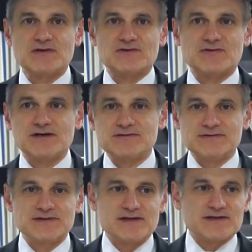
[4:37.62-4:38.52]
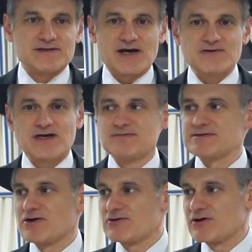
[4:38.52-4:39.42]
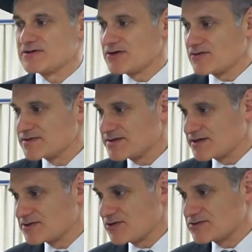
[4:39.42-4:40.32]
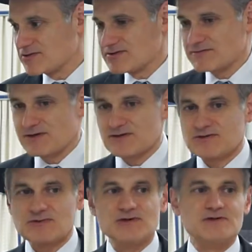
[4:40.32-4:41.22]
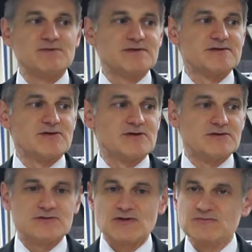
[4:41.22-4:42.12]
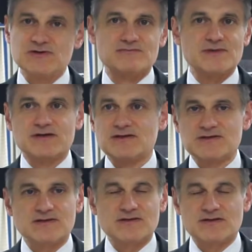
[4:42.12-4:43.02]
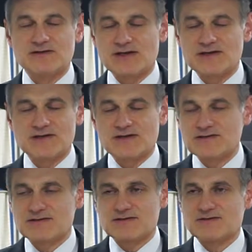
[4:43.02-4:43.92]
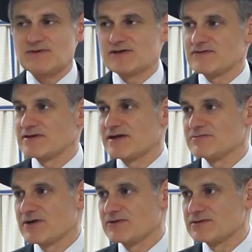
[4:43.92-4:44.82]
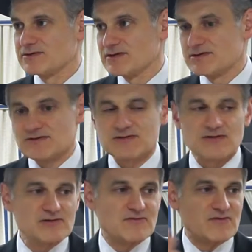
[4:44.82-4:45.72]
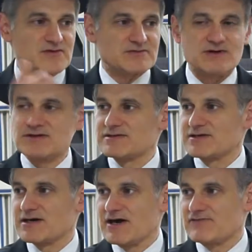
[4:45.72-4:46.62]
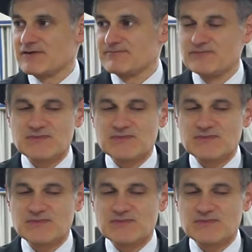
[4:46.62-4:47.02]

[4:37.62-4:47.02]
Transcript: Right? Now came Sarah. Sarah was next to go into the Me'oras HaMachpelah. So where are you going to put Sarah? You don't put a lady next to a man if they're not married. So Sarah, of course, went next to Chava.